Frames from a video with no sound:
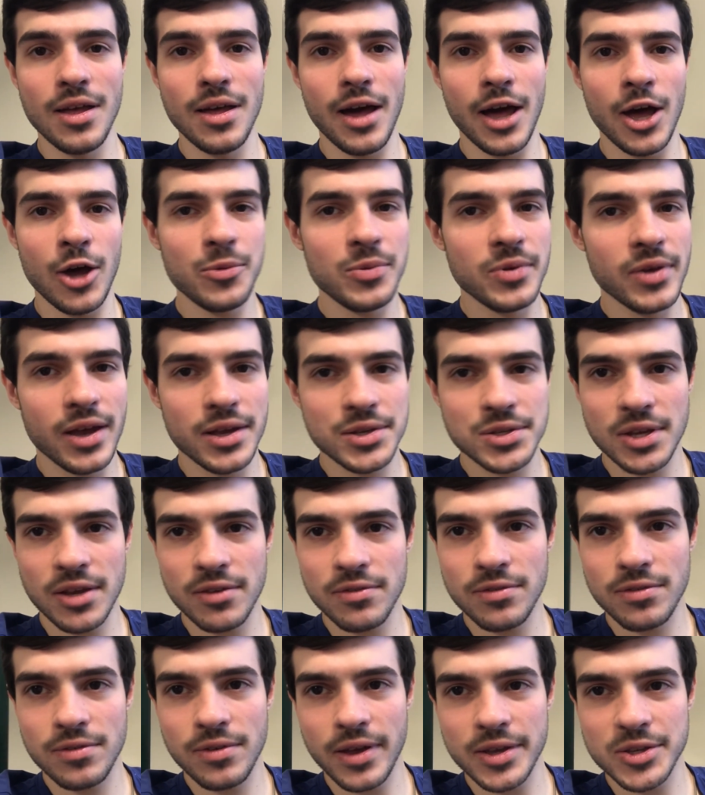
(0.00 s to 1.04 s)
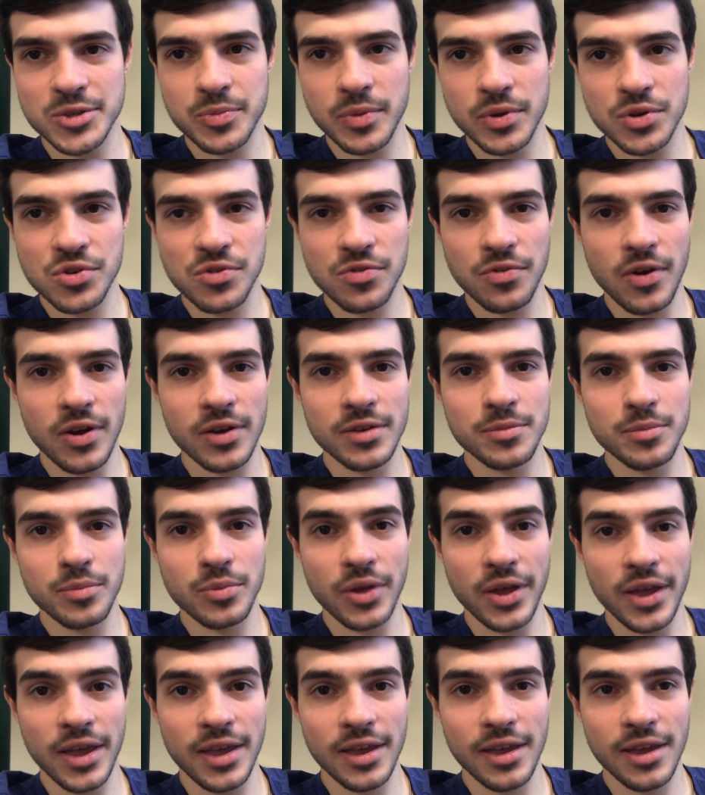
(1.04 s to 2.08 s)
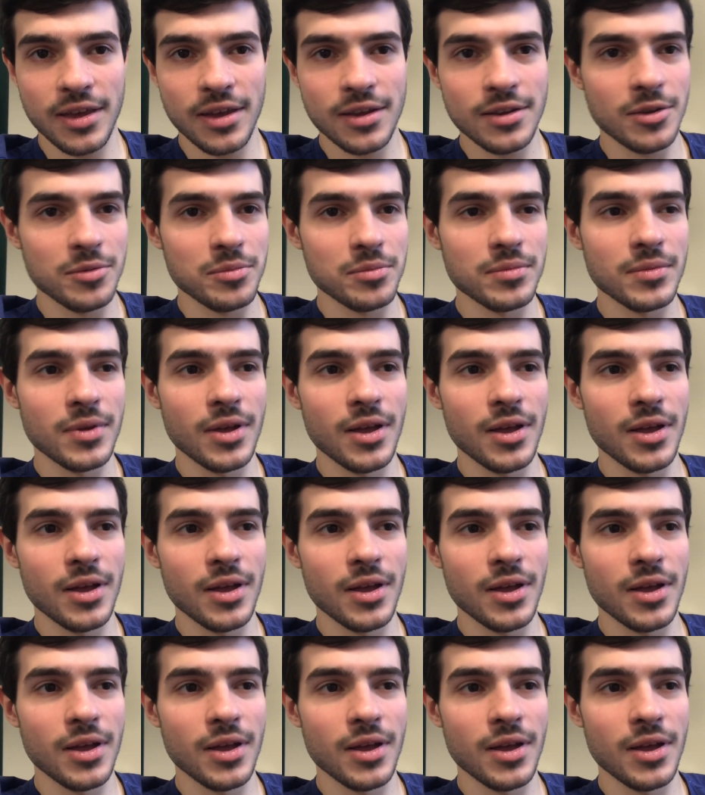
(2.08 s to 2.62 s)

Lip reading: I hope you guys have as much fun playing it and